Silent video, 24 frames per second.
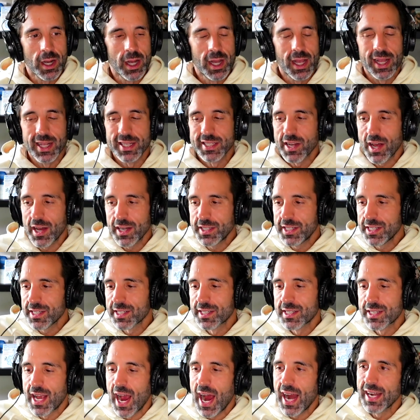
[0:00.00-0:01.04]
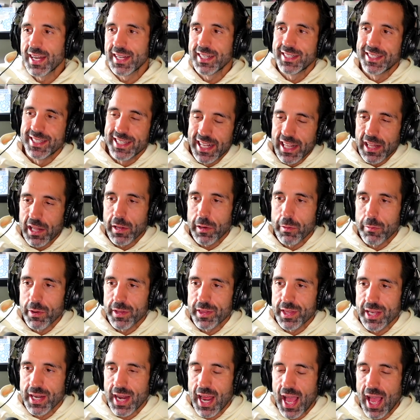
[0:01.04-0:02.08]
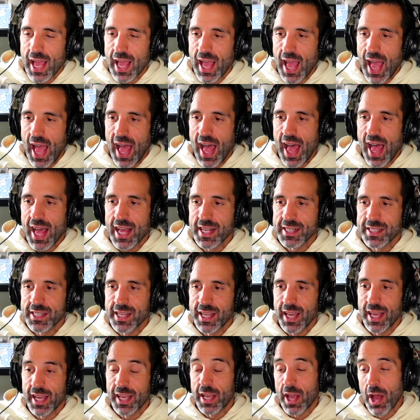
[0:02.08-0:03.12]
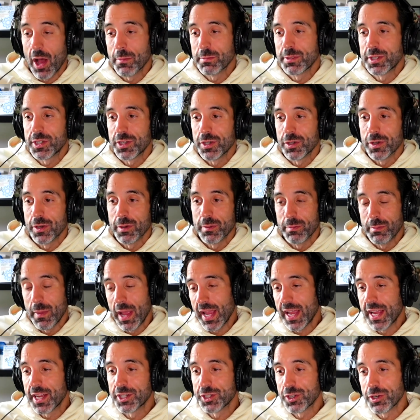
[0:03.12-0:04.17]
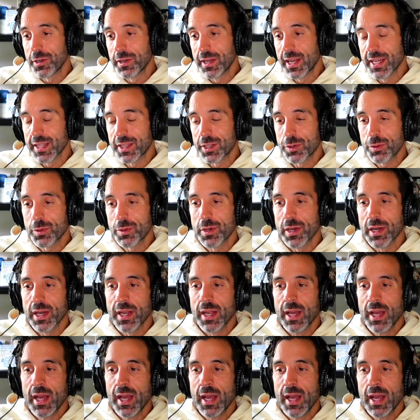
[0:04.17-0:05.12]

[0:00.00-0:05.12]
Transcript: It's not just kind of dealing with it as it comes to you and making sure you get through it.